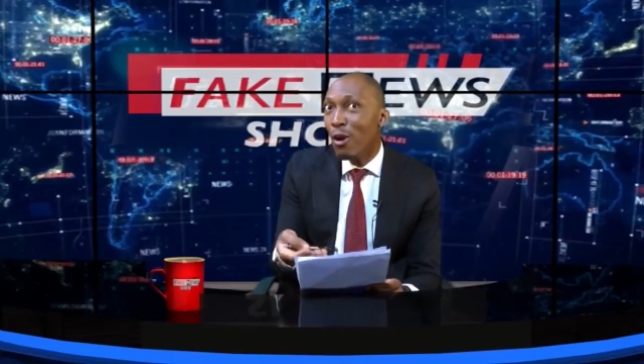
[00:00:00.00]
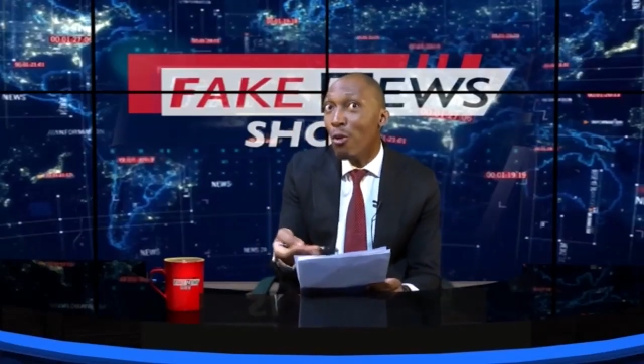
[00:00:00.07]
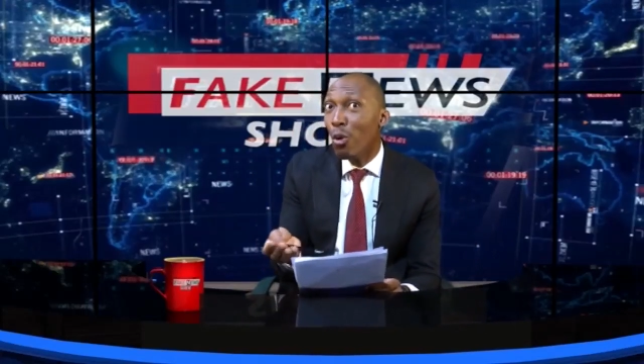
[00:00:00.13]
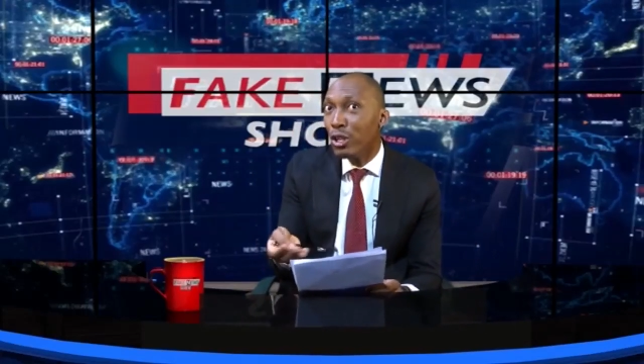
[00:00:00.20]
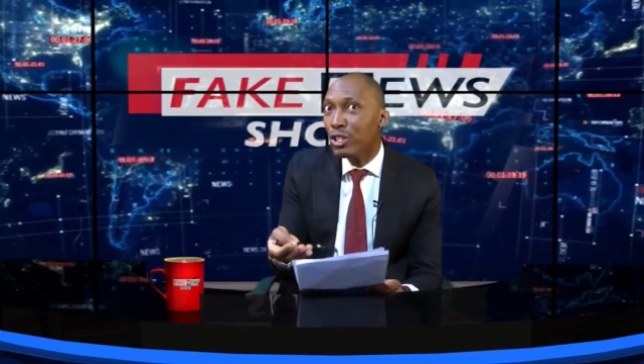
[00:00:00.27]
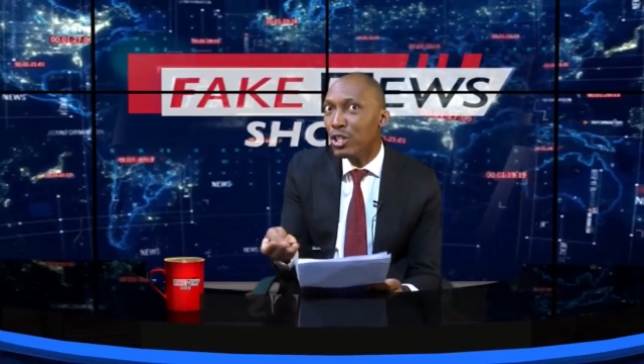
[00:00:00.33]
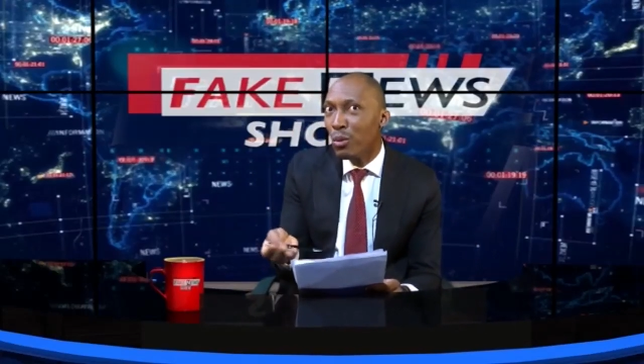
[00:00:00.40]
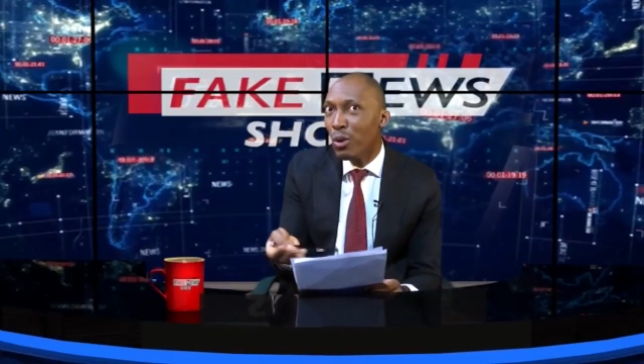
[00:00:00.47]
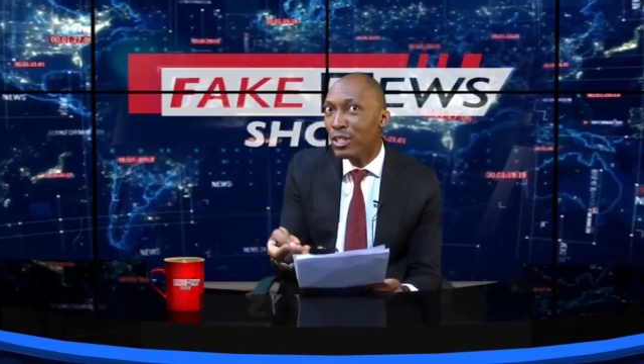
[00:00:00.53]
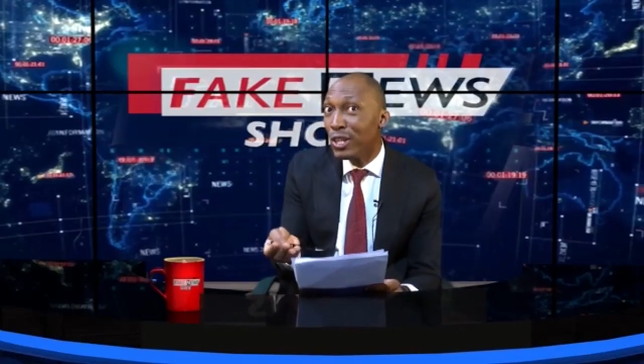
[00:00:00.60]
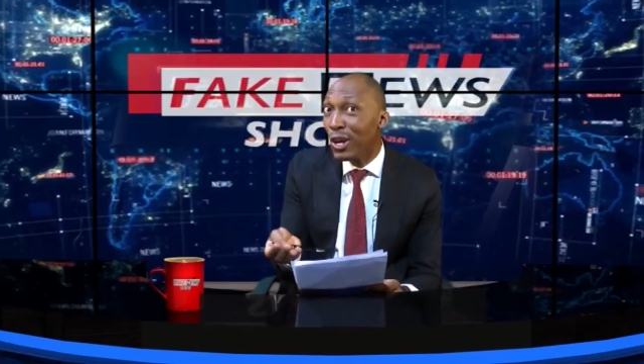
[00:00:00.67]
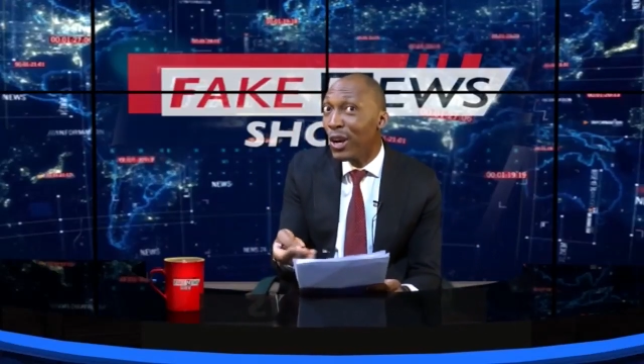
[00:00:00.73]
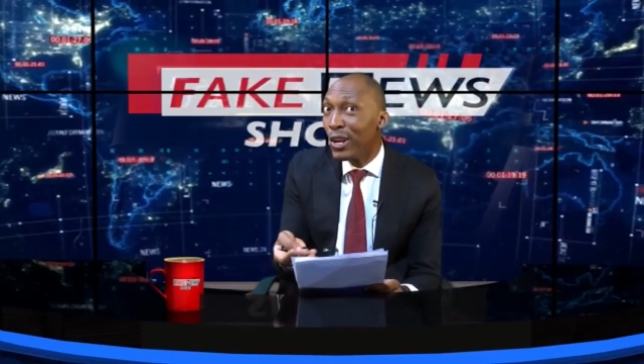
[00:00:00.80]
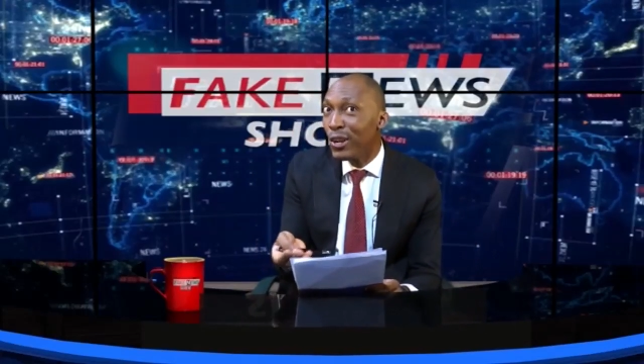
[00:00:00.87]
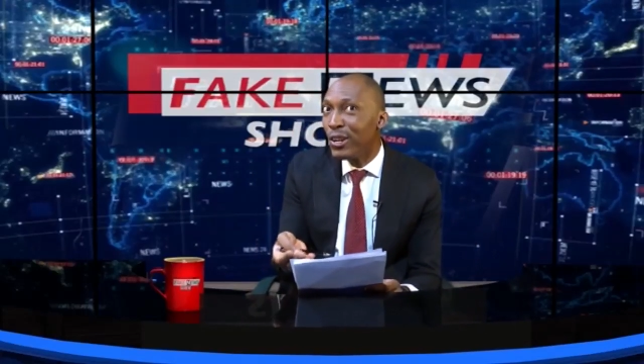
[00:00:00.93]
watch your
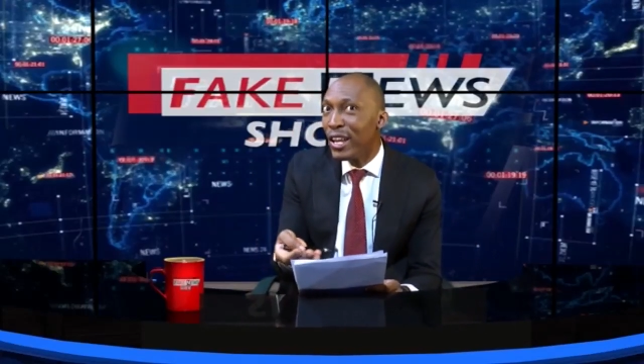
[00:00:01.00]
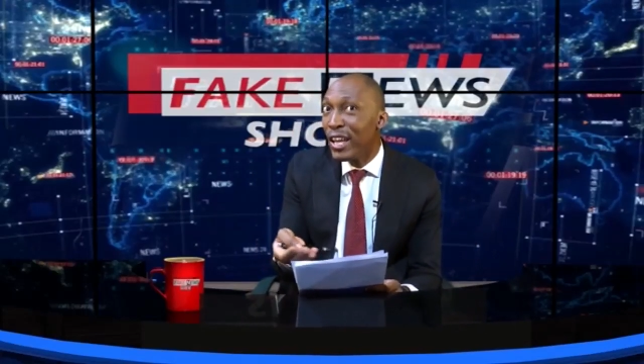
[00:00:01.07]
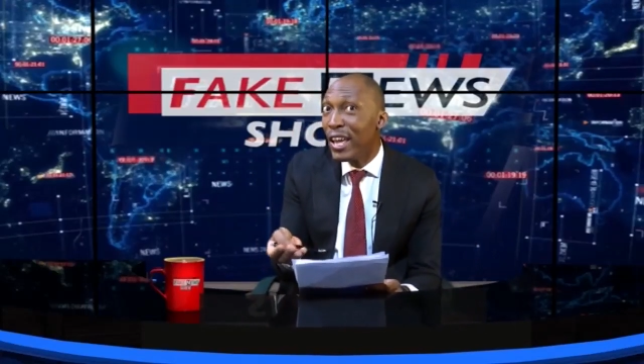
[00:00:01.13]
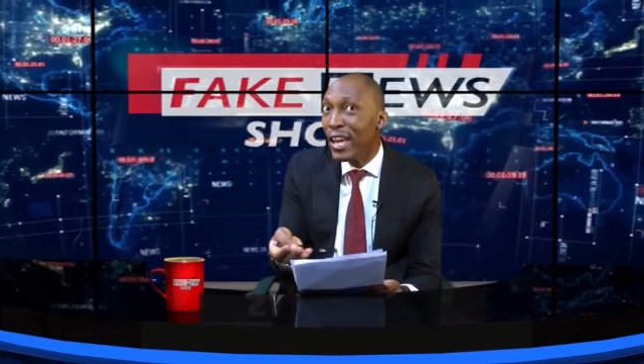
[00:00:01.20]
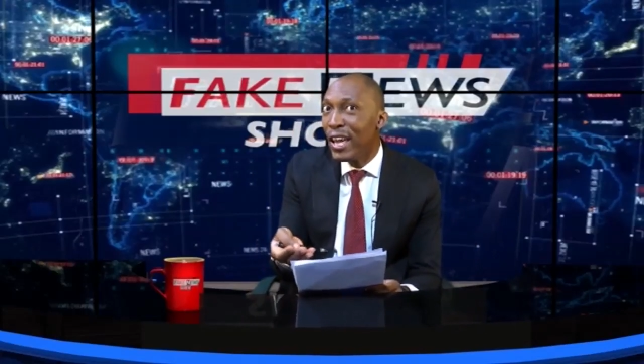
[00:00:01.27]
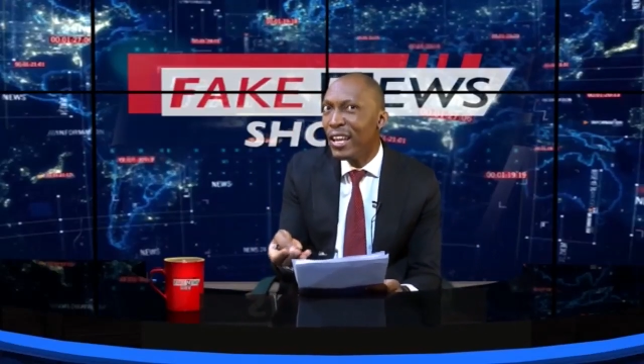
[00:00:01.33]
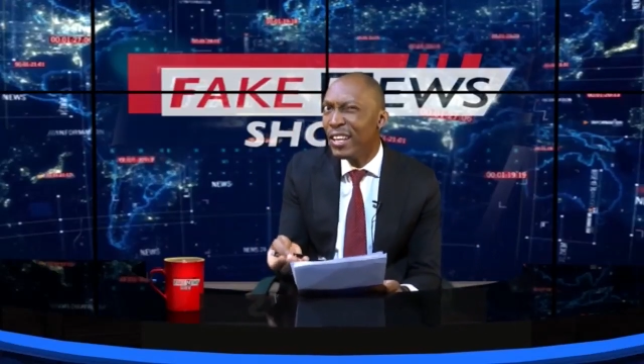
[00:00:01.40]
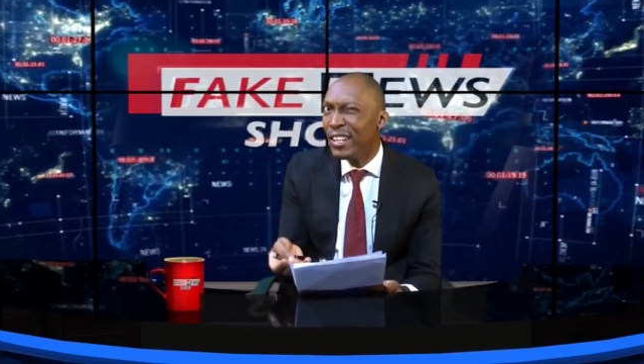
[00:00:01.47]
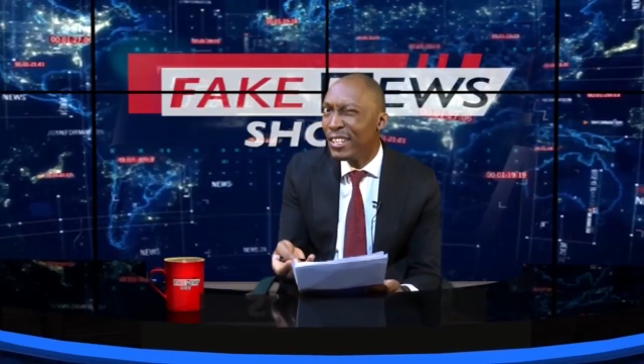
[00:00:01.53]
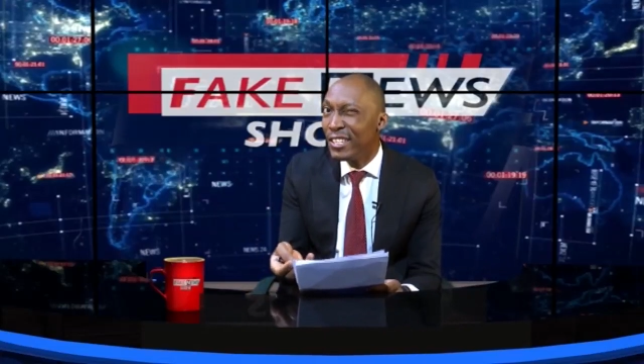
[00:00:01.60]
go day.